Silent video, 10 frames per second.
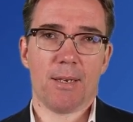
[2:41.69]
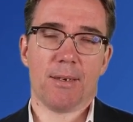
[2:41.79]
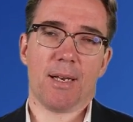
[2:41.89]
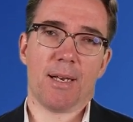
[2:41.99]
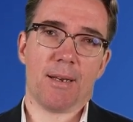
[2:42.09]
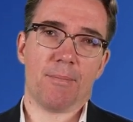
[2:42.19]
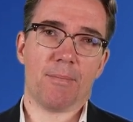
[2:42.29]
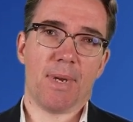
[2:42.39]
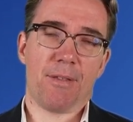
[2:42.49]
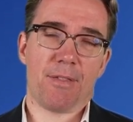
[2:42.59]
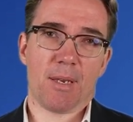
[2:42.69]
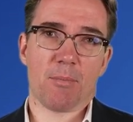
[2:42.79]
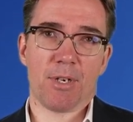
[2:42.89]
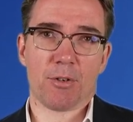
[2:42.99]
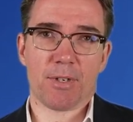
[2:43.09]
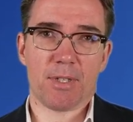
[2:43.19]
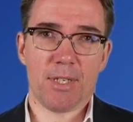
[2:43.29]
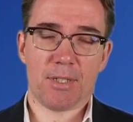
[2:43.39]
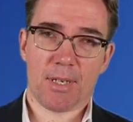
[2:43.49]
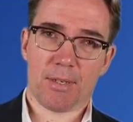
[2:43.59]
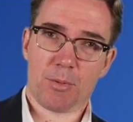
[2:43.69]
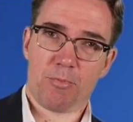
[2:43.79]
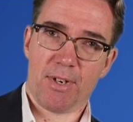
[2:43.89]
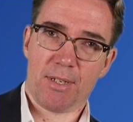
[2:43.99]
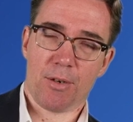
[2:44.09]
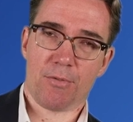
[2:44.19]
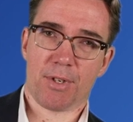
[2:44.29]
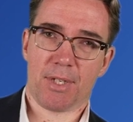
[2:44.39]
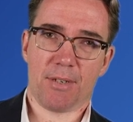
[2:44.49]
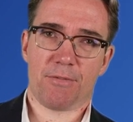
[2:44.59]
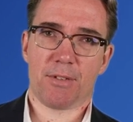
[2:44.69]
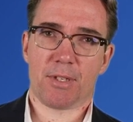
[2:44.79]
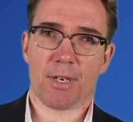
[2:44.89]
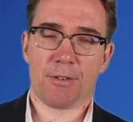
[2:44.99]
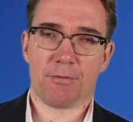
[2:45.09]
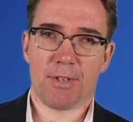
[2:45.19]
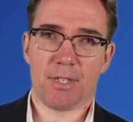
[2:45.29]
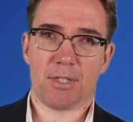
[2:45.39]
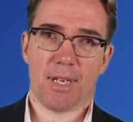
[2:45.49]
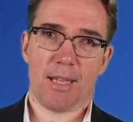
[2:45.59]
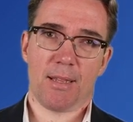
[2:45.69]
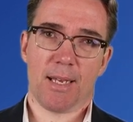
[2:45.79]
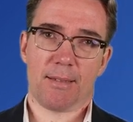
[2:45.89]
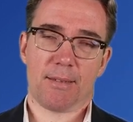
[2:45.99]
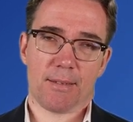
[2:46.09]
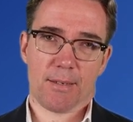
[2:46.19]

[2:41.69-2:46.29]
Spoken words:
ethnic minorities that are spread over different countries and that